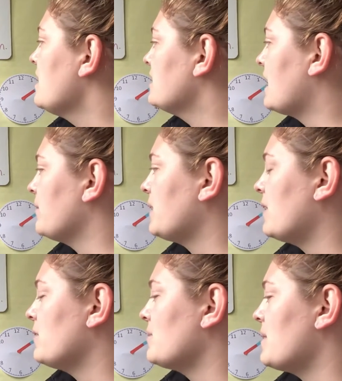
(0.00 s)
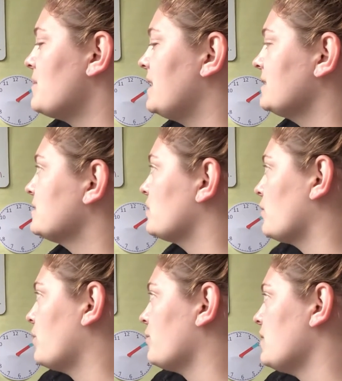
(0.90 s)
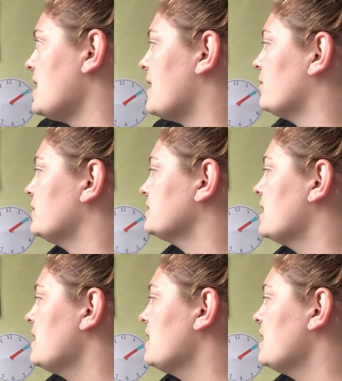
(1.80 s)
Now I'm counting my minutes. So 3 hours.